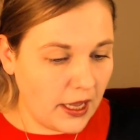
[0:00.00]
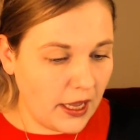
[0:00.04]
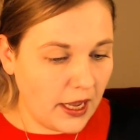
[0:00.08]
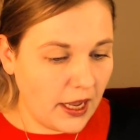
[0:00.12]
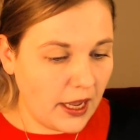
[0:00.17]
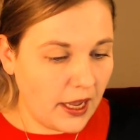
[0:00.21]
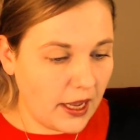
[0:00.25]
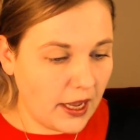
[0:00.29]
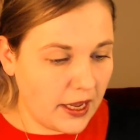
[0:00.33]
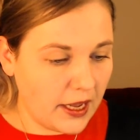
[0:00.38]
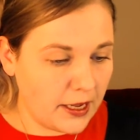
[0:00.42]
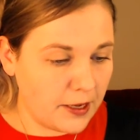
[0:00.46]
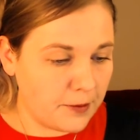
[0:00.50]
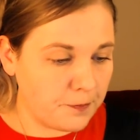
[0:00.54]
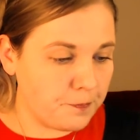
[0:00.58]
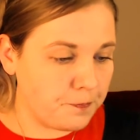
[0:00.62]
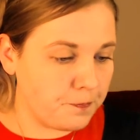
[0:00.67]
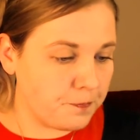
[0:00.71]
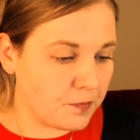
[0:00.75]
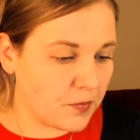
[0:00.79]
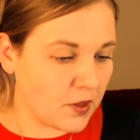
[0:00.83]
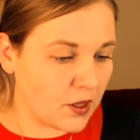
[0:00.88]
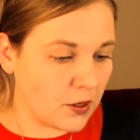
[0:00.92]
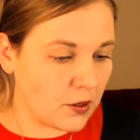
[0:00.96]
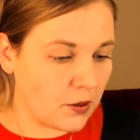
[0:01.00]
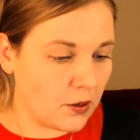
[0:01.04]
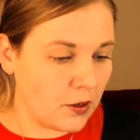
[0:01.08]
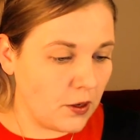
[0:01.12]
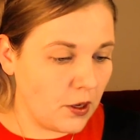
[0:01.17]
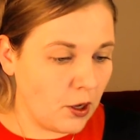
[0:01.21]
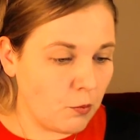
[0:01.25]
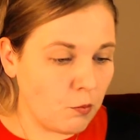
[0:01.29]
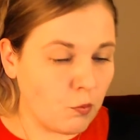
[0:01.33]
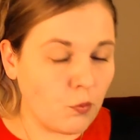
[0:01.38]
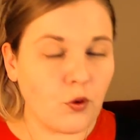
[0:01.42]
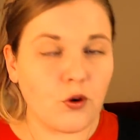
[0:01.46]

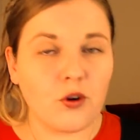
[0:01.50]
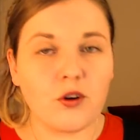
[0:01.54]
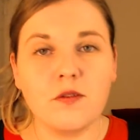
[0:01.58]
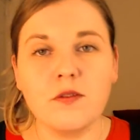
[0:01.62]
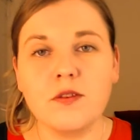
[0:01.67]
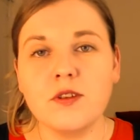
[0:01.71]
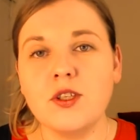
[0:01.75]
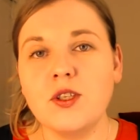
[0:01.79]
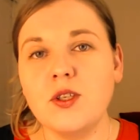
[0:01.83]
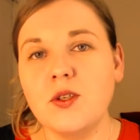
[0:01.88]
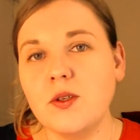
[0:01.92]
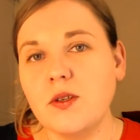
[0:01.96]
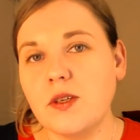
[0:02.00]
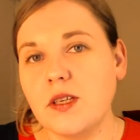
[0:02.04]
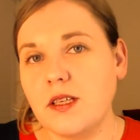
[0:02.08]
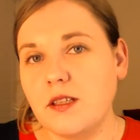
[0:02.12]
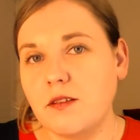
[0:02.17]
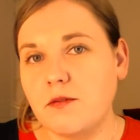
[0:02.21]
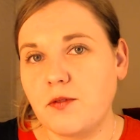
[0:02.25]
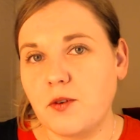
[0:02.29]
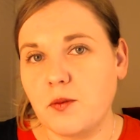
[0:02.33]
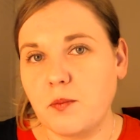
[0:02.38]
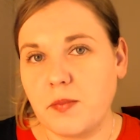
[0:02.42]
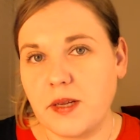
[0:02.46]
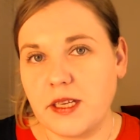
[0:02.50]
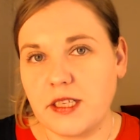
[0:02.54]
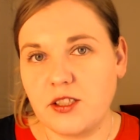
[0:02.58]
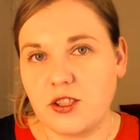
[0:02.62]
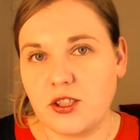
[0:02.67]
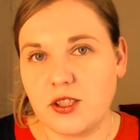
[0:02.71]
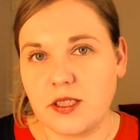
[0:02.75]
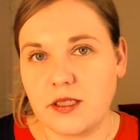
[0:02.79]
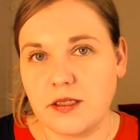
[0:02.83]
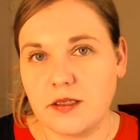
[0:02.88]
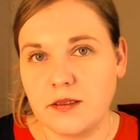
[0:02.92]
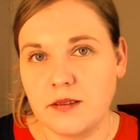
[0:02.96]
of new
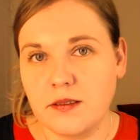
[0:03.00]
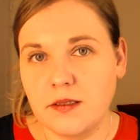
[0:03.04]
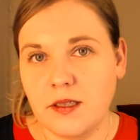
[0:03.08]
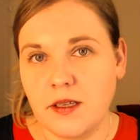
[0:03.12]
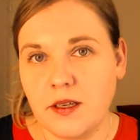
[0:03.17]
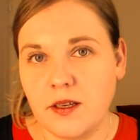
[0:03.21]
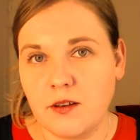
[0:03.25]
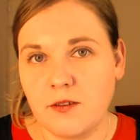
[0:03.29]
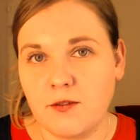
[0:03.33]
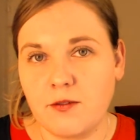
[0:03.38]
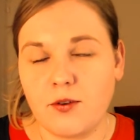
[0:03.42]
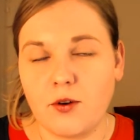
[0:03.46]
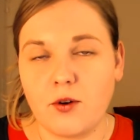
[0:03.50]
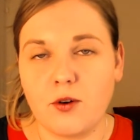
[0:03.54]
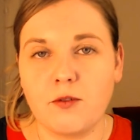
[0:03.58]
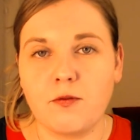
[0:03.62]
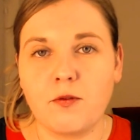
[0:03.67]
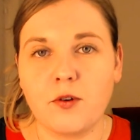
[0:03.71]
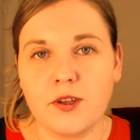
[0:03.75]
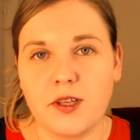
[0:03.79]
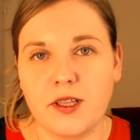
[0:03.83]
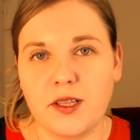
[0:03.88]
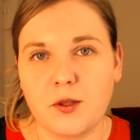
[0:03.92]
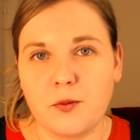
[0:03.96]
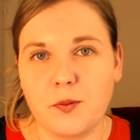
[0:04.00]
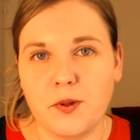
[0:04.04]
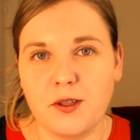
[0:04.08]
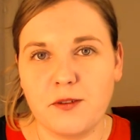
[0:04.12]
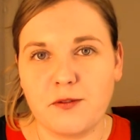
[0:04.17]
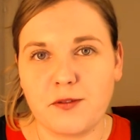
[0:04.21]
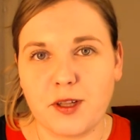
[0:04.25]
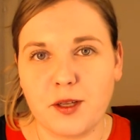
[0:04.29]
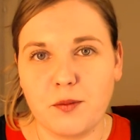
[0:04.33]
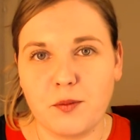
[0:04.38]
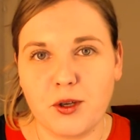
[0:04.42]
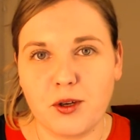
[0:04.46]
information for the twin
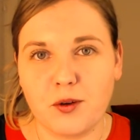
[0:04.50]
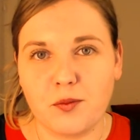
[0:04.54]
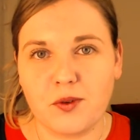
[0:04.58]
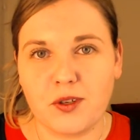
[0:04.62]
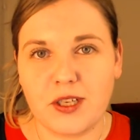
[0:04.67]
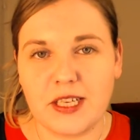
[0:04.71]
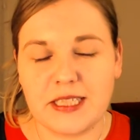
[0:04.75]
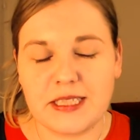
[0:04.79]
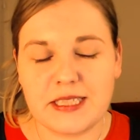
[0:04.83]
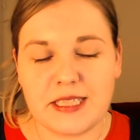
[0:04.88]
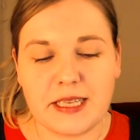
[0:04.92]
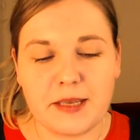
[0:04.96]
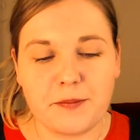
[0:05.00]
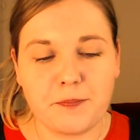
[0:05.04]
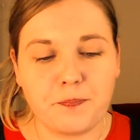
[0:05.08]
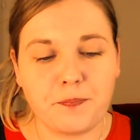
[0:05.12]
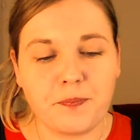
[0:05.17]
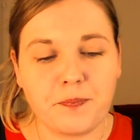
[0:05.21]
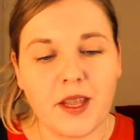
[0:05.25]
flame community.